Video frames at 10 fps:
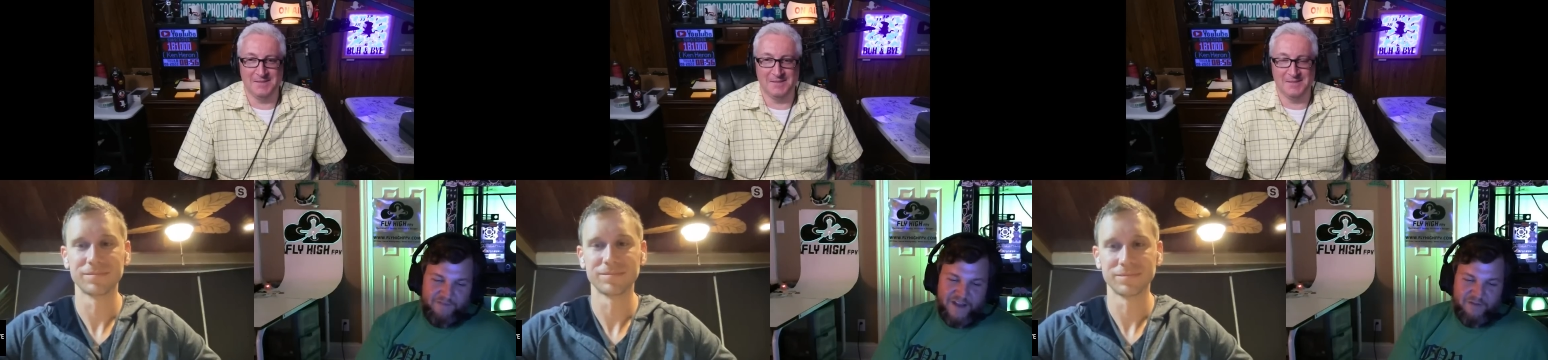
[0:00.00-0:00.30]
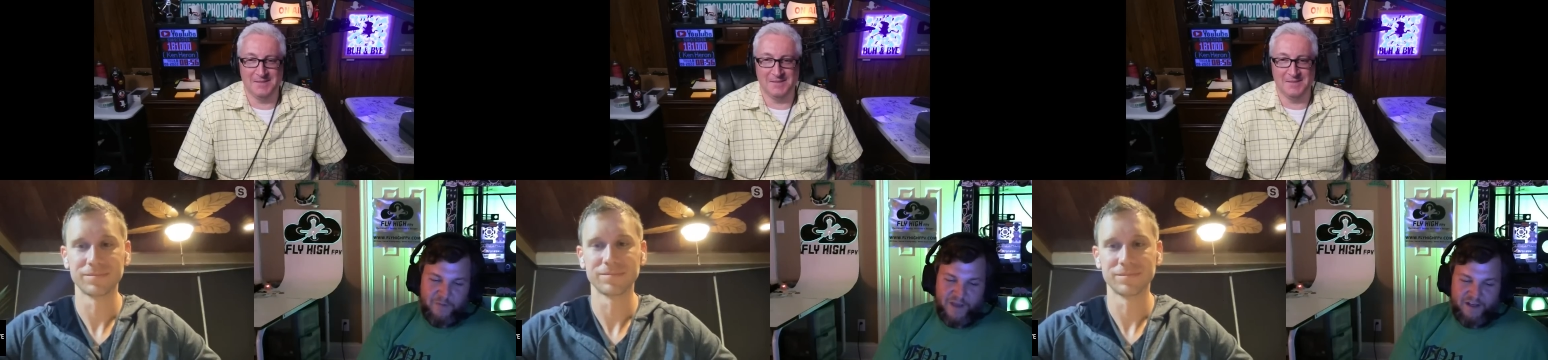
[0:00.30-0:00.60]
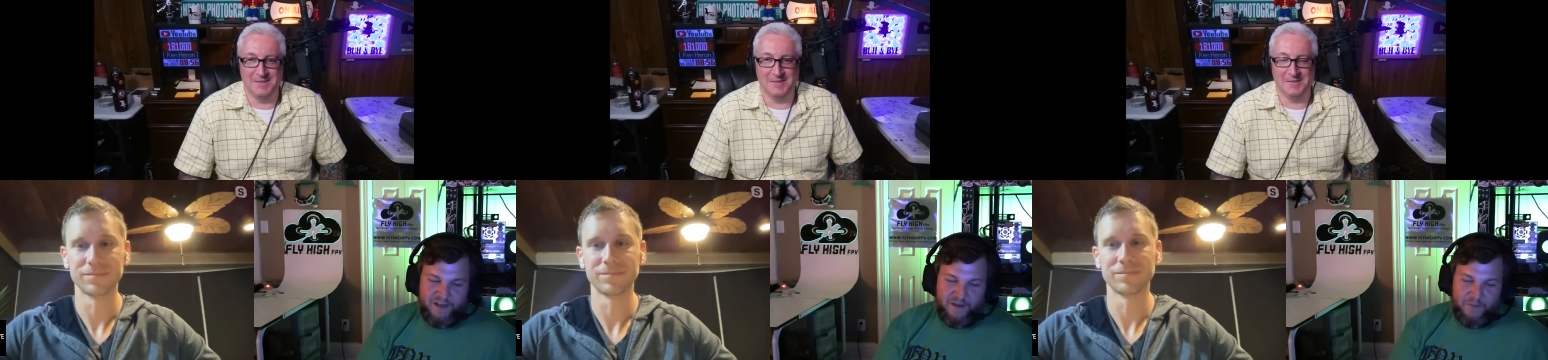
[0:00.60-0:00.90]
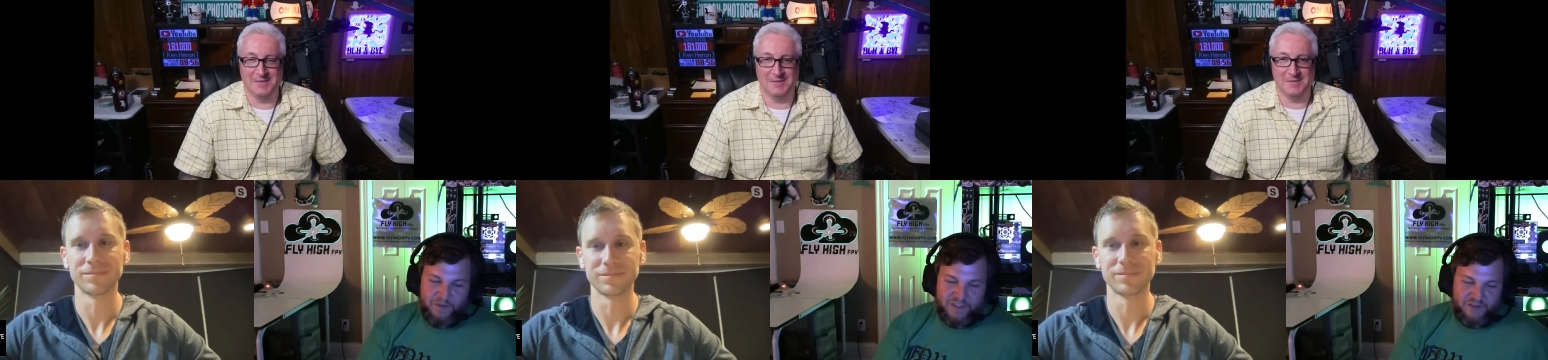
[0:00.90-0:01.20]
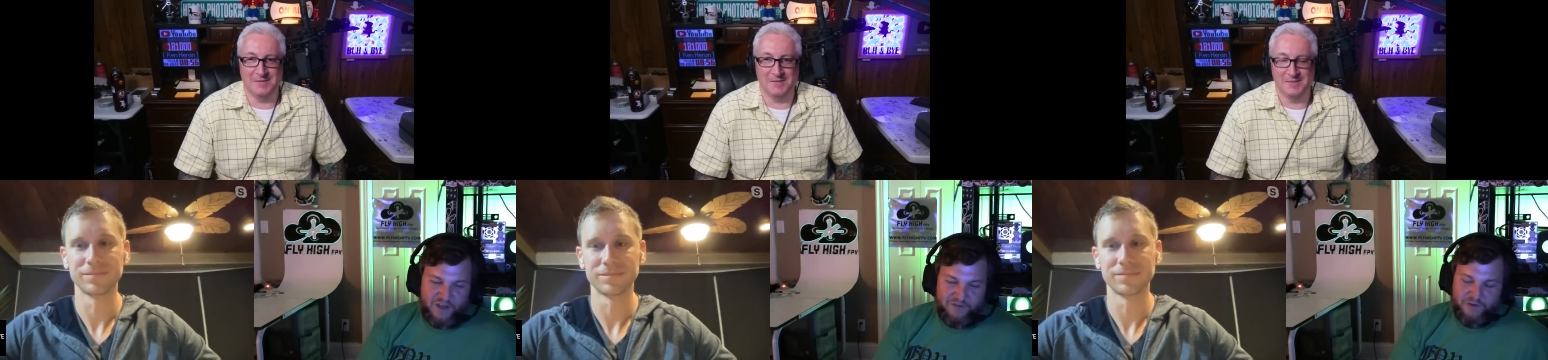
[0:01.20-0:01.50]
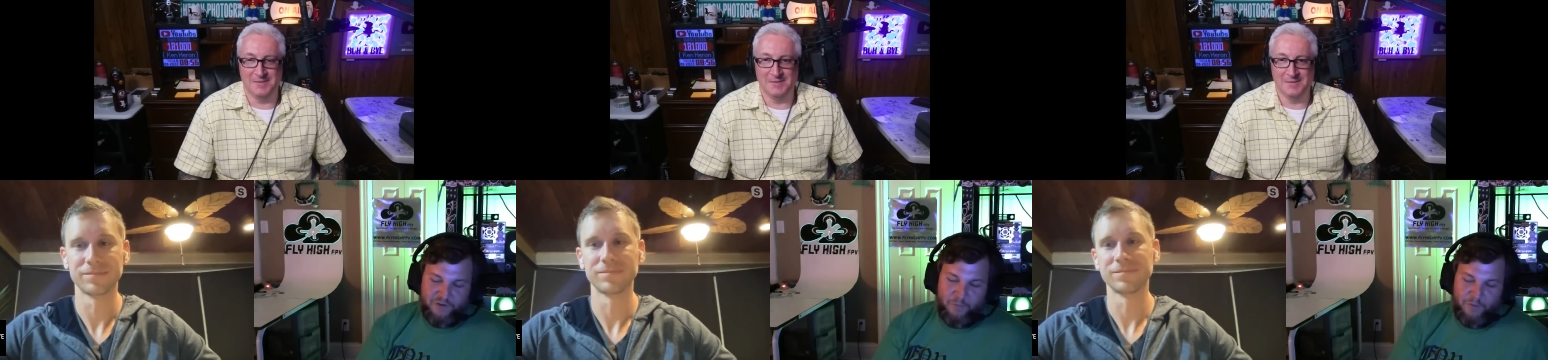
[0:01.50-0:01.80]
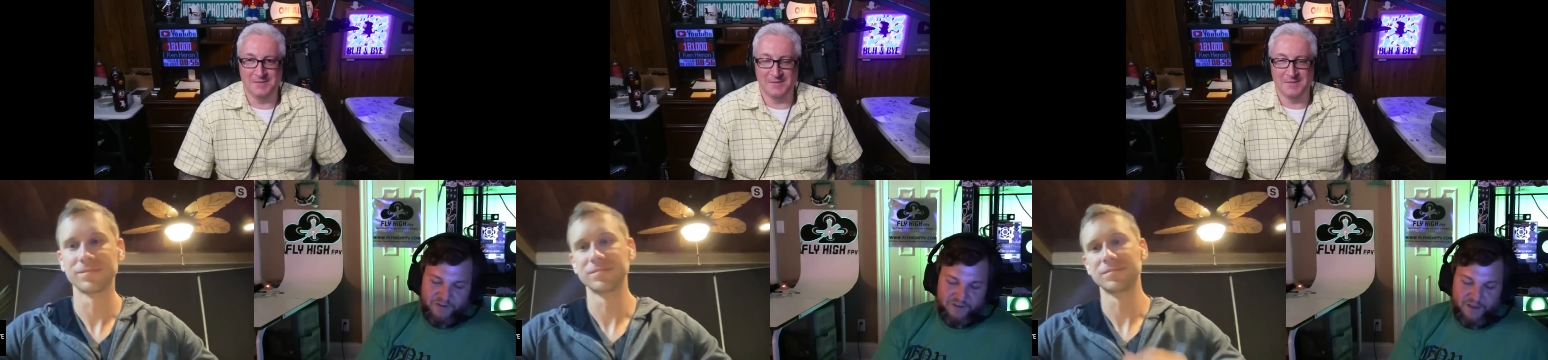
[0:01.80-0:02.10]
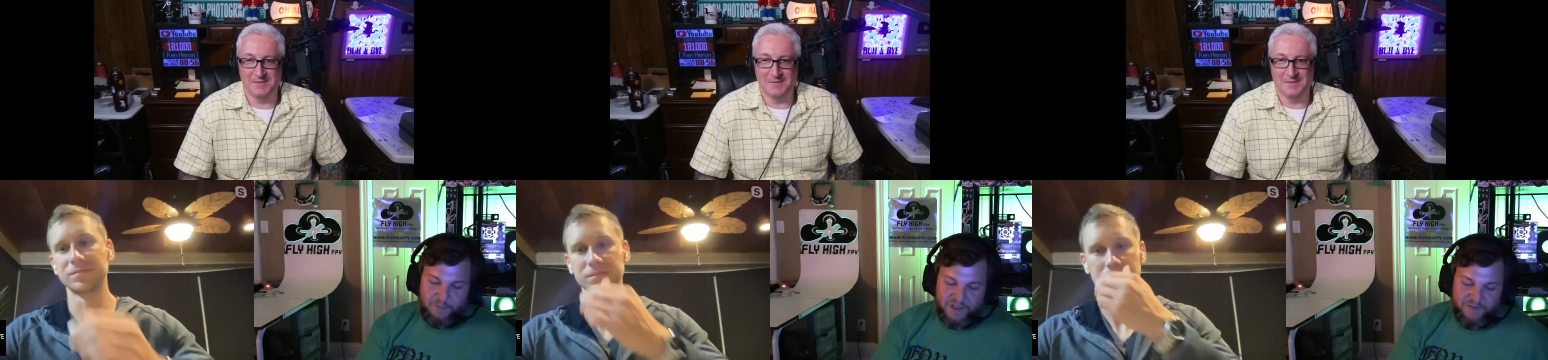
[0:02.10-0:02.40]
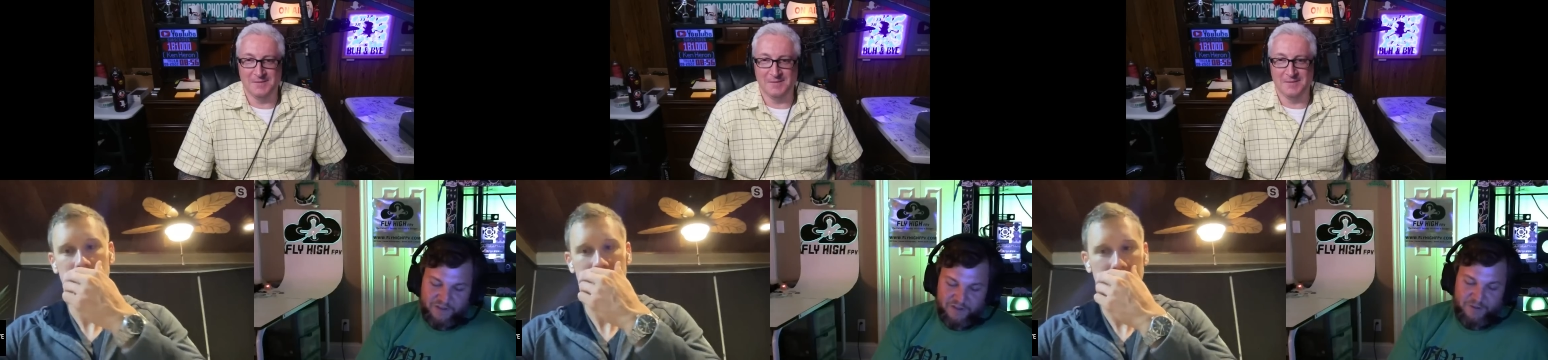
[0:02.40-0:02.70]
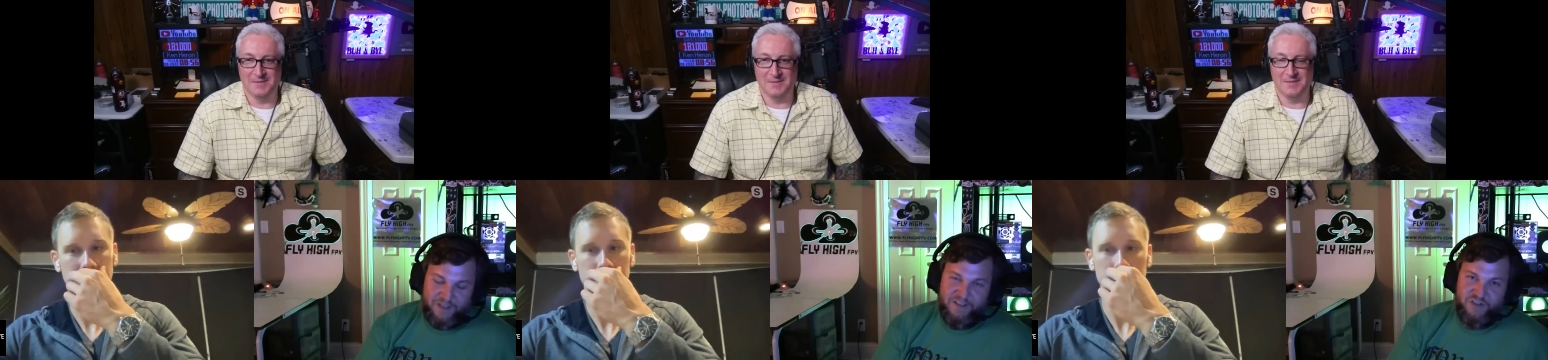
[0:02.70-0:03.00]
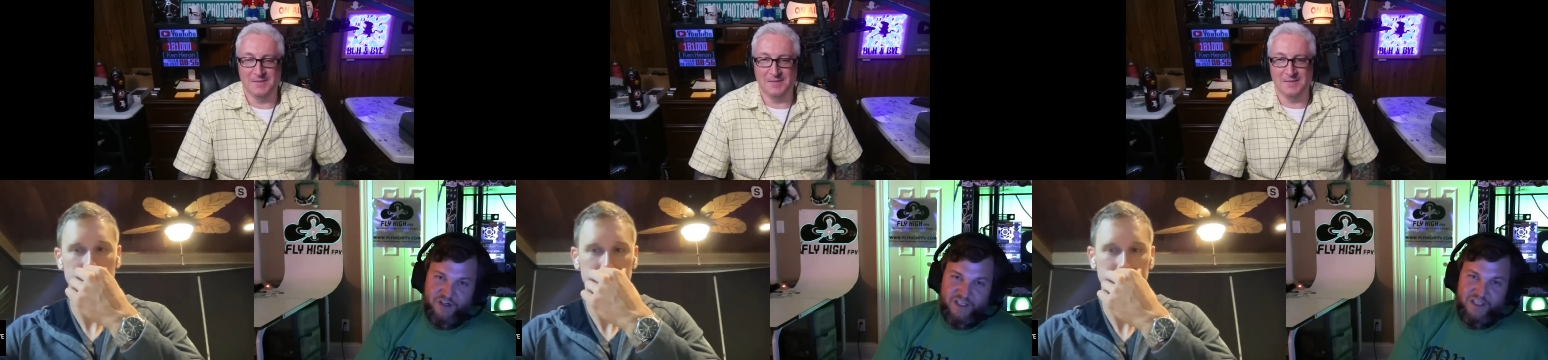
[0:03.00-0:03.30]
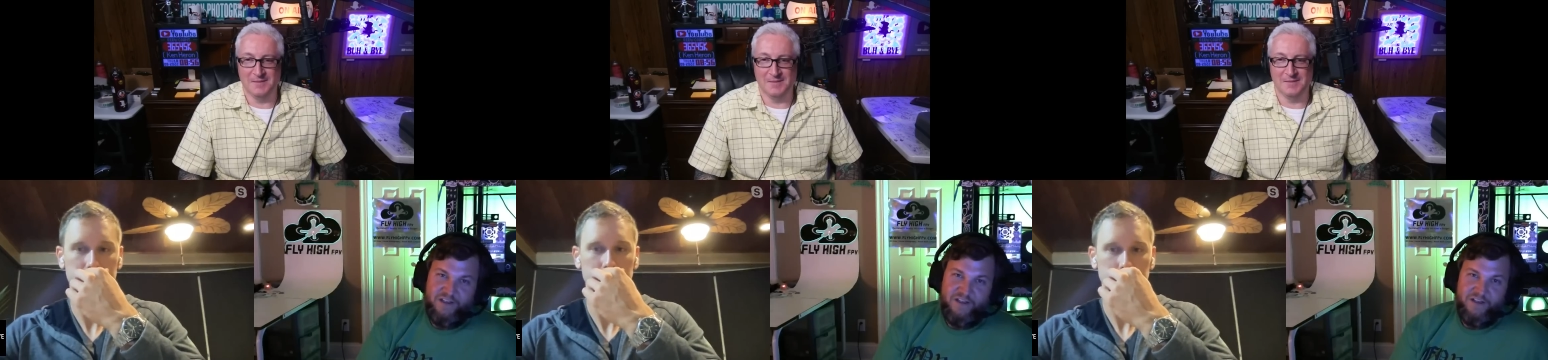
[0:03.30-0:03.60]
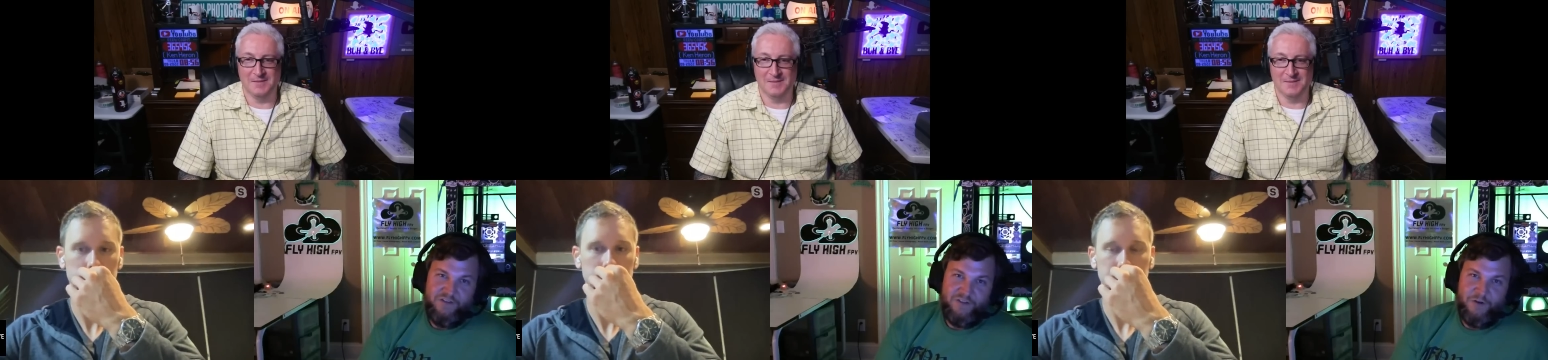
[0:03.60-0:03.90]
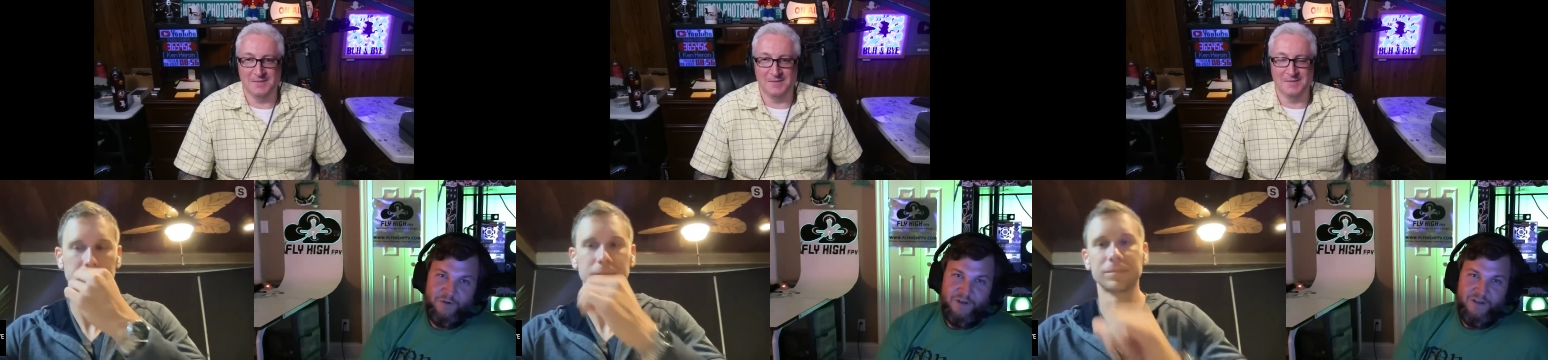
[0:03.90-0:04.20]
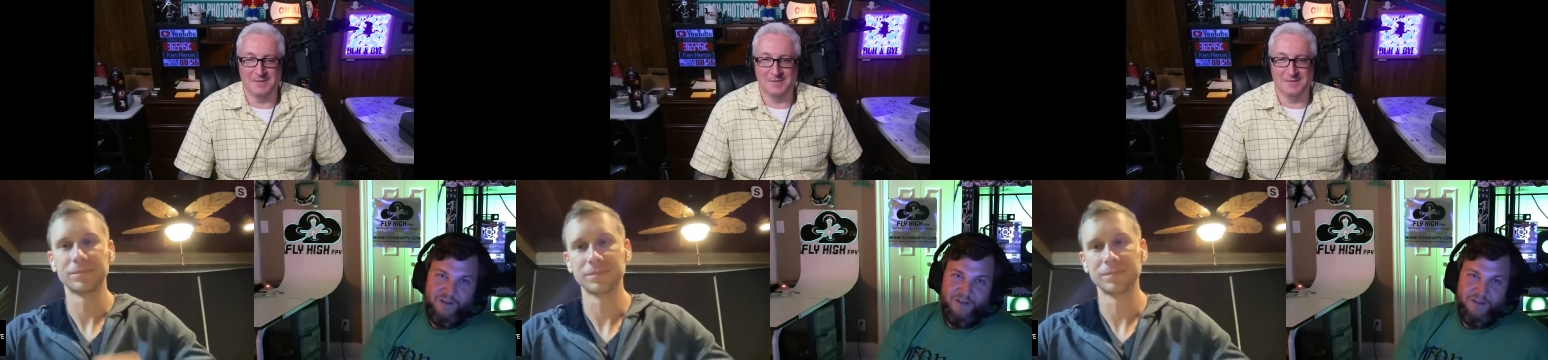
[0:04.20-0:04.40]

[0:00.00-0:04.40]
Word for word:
Speaker 1: I've never met a police officer that wasn't a bit of an adrenaline junkie. So